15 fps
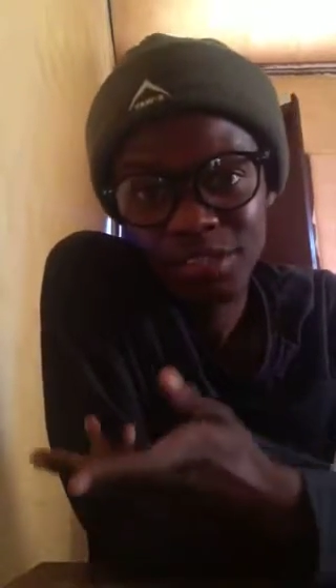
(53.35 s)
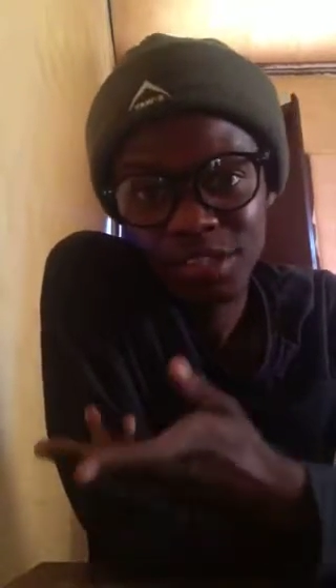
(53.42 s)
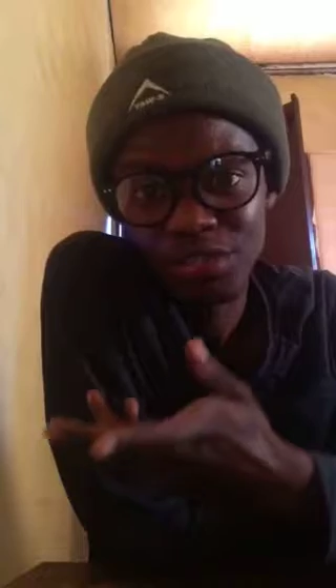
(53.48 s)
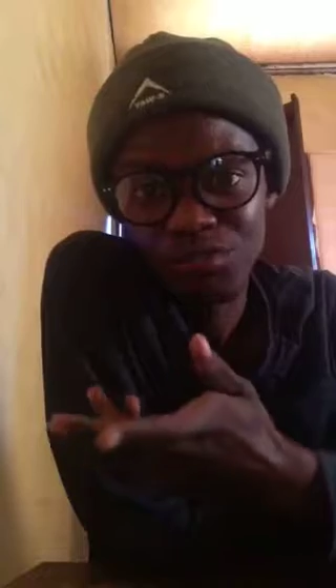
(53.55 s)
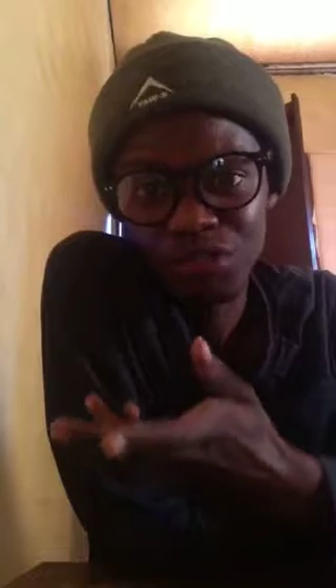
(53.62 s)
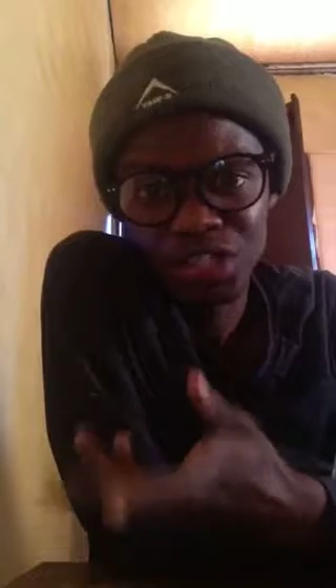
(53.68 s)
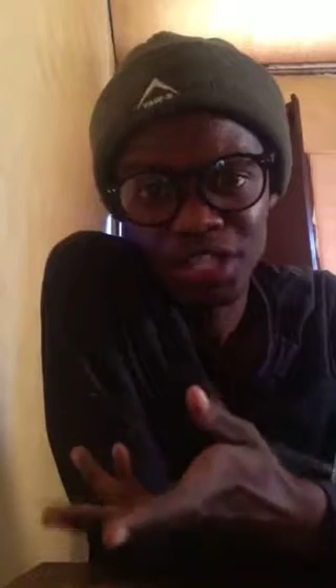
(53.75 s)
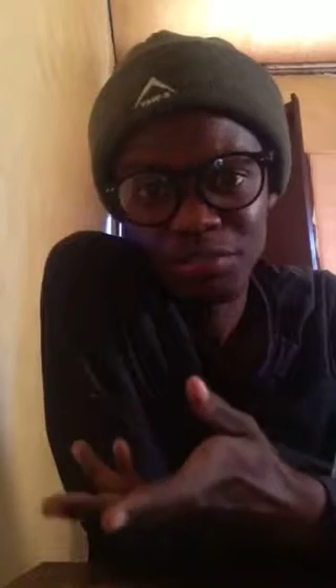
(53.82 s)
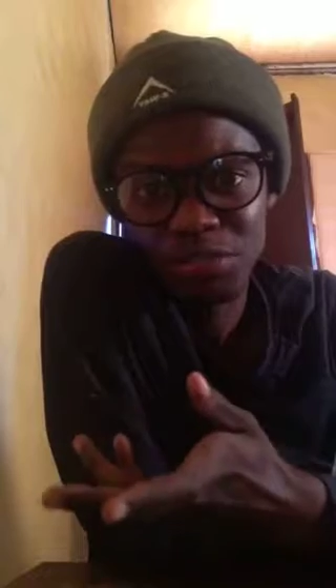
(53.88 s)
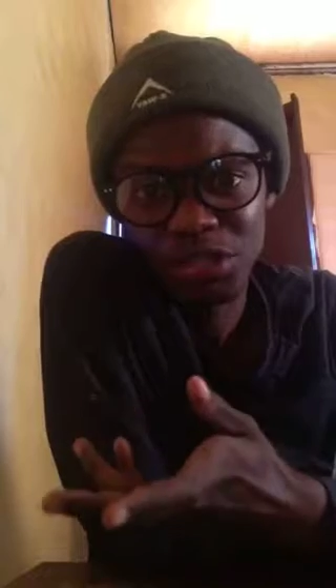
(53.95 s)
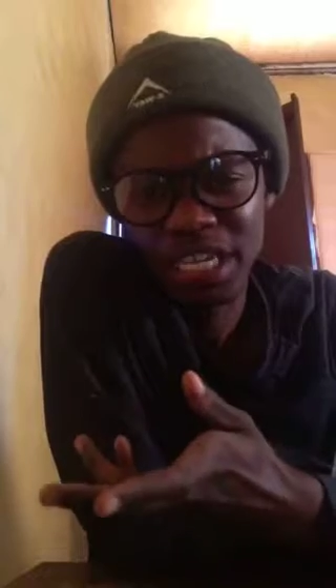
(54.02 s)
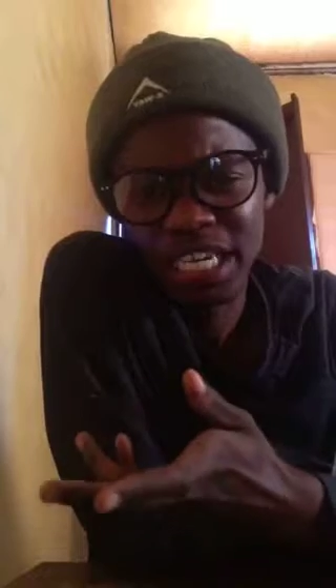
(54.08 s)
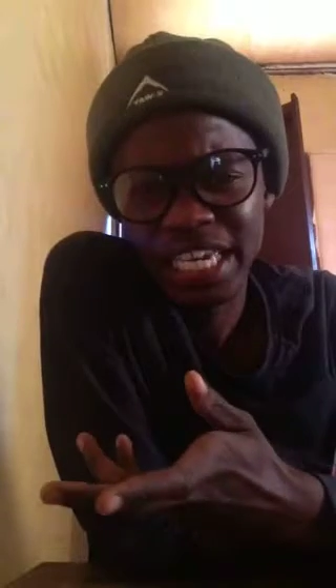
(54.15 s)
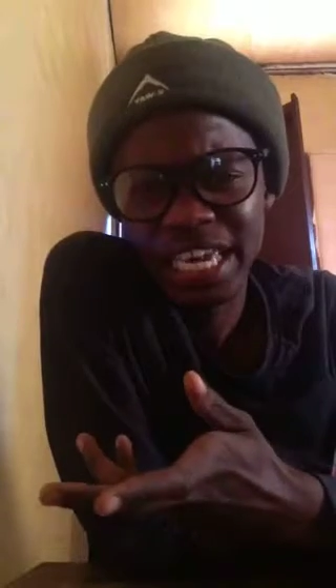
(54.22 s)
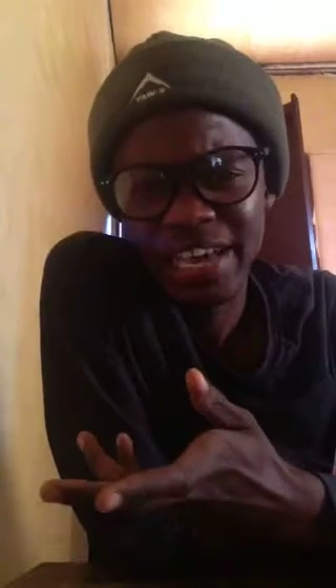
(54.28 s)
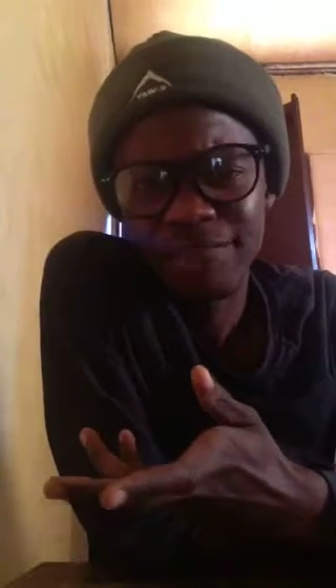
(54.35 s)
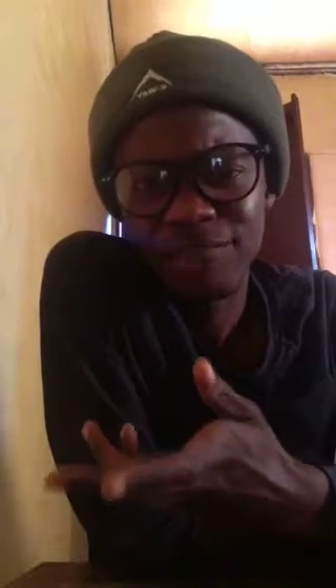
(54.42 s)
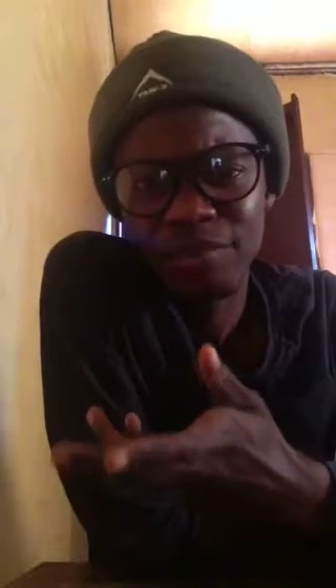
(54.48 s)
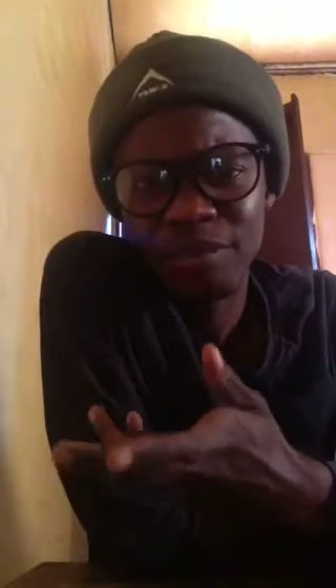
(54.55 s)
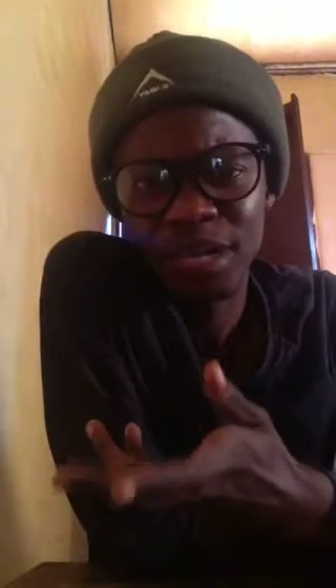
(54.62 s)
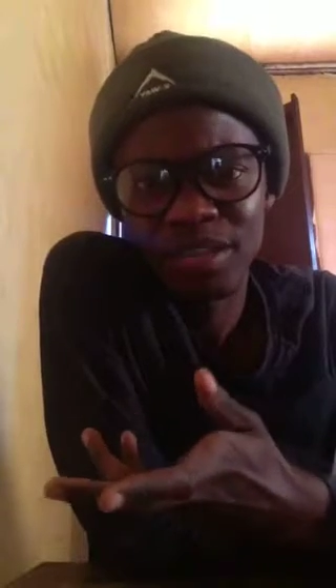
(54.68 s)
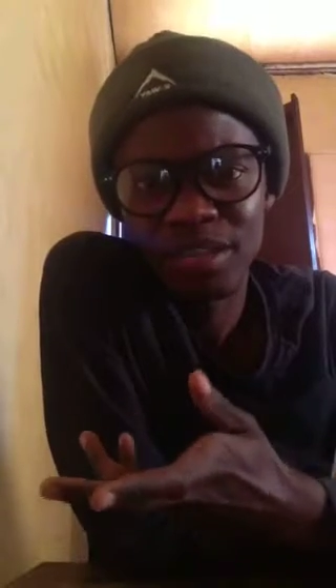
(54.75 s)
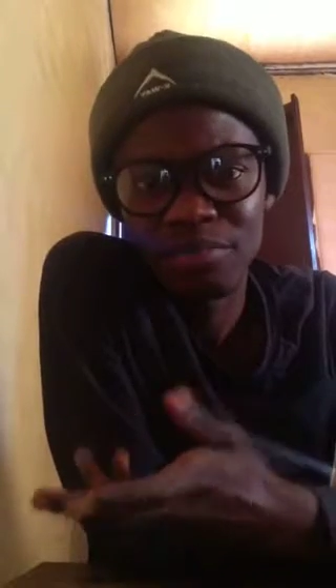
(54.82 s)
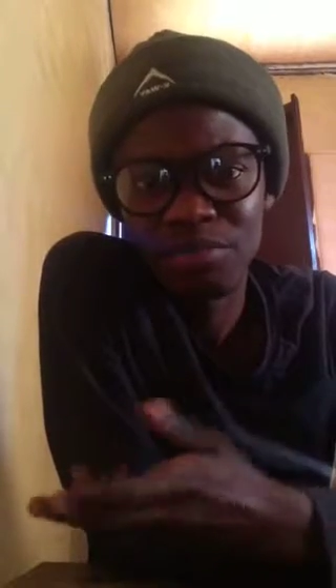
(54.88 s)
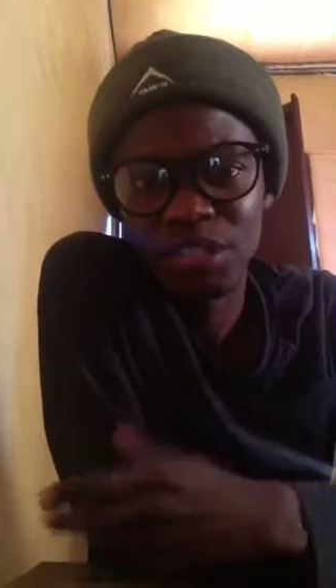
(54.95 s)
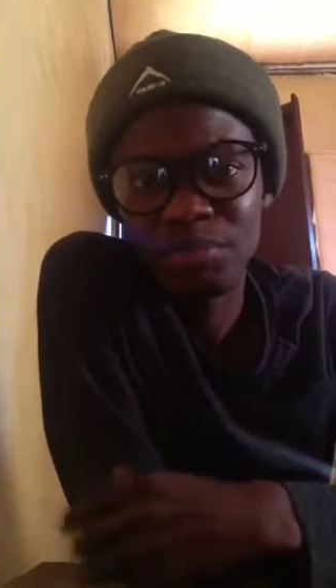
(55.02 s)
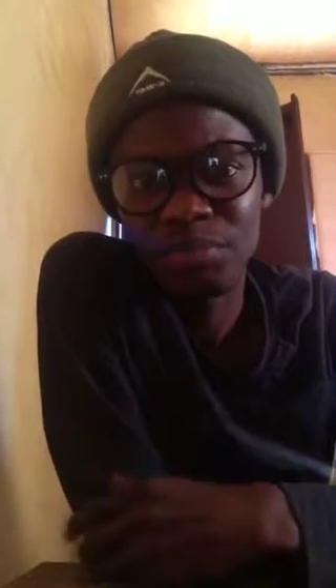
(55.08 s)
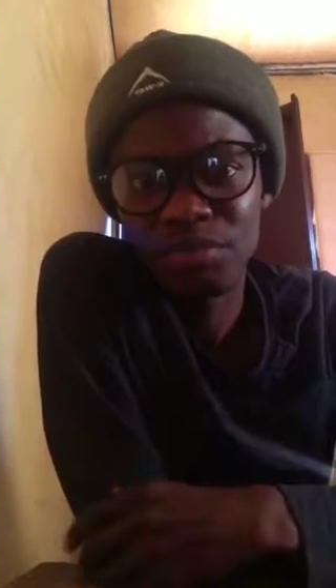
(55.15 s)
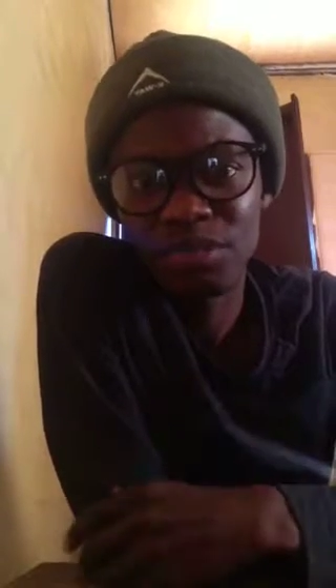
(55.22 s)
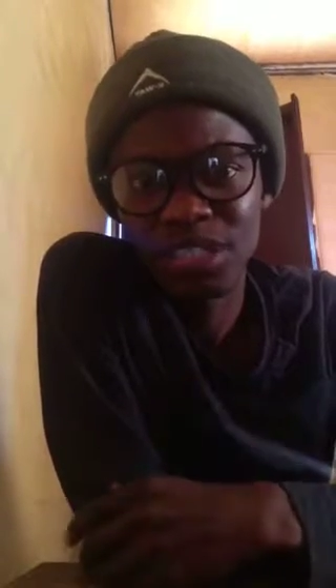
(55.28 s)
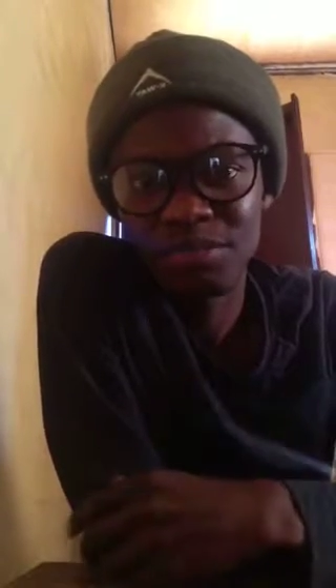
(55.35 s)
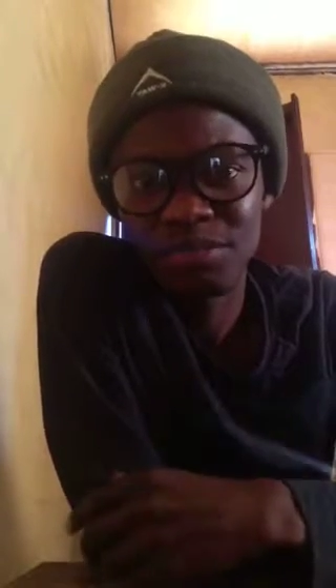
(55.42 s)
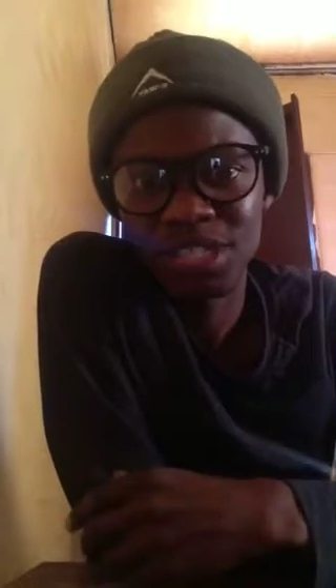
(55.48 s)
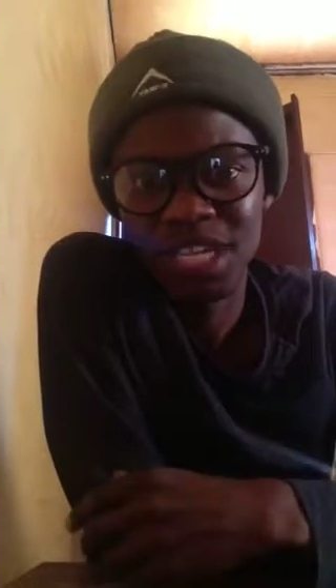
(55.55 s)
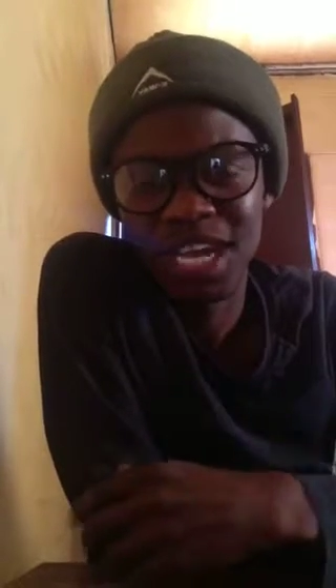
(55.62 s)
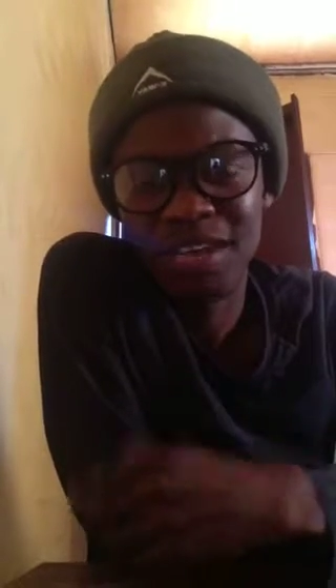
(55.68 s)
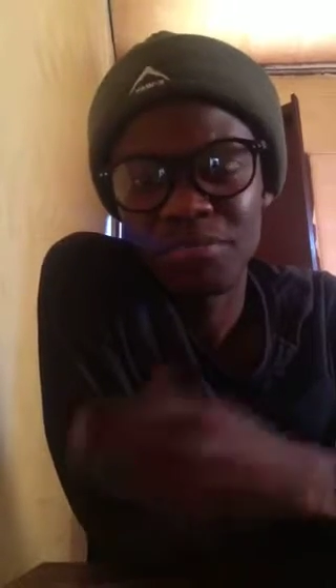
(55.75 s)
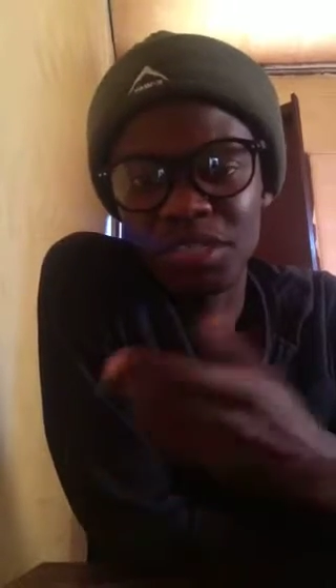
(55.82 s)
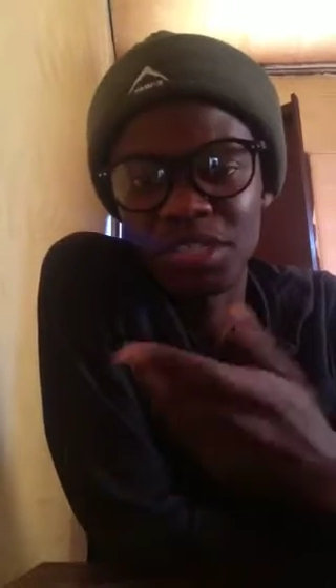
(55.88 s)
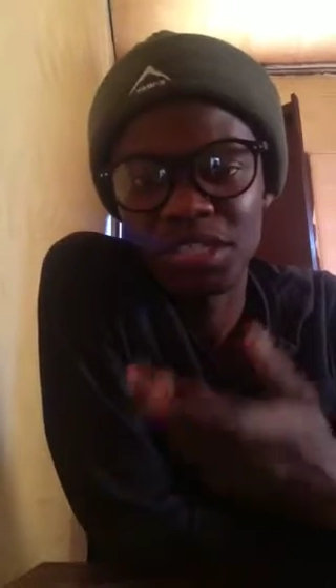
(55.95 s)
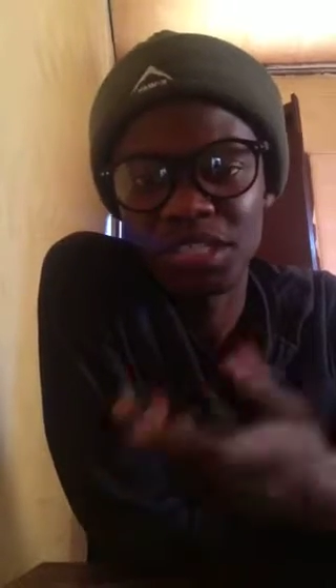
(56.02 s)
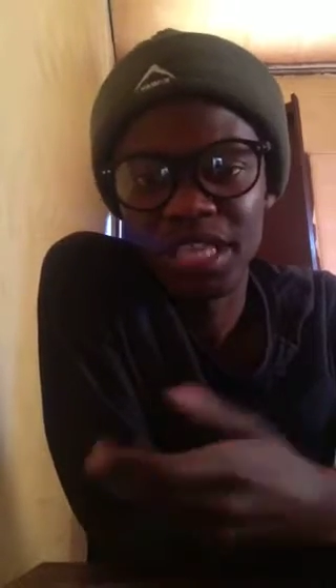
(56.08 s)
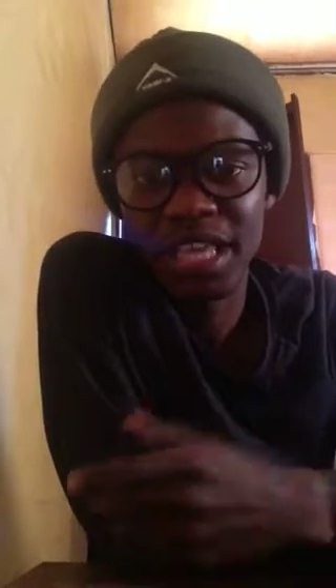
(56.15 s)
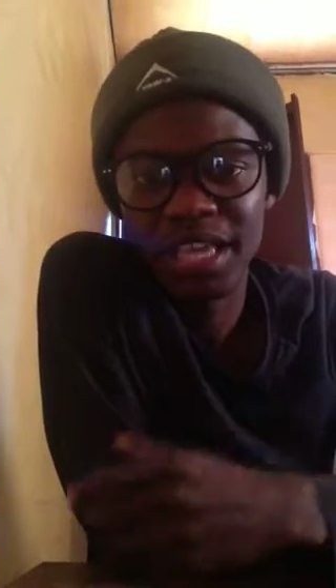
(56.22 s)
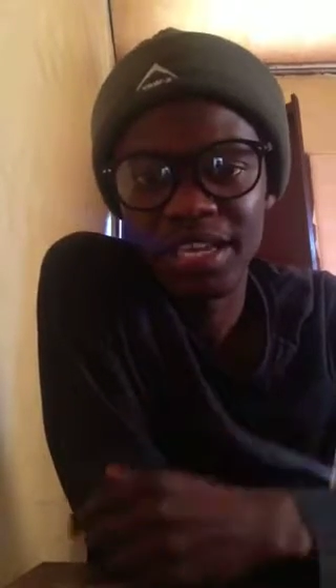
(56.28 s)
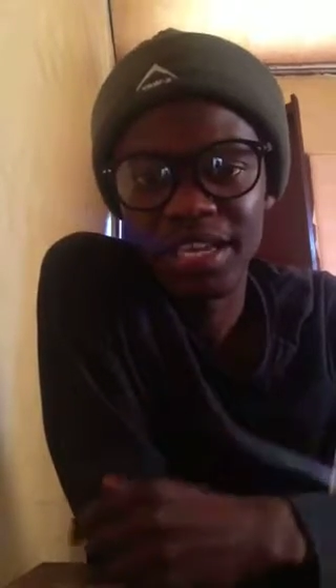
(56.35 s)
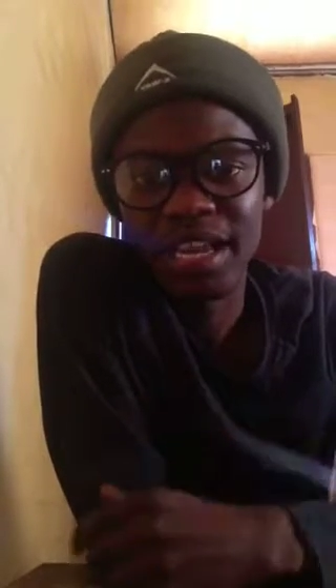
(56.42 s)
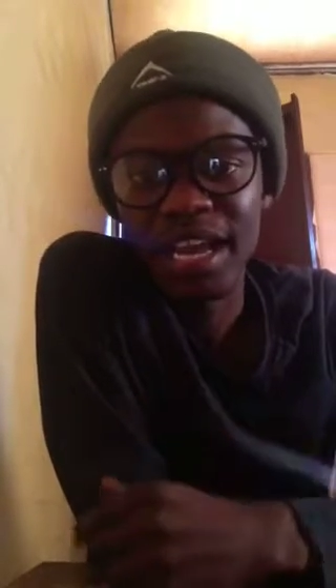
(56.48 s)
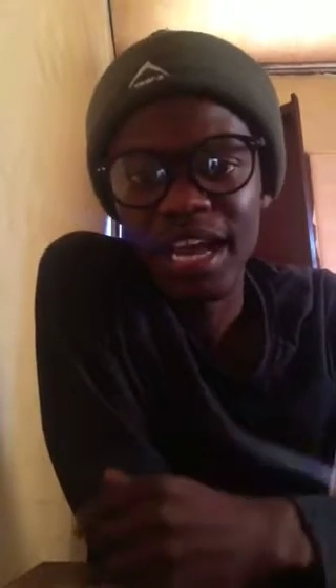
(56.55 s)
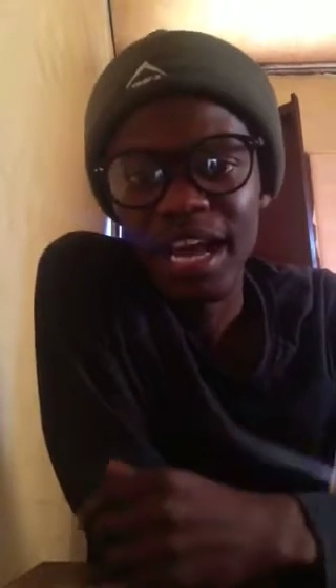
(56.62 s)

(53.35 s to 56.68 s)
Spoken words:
The reception I get from other people sometimes is that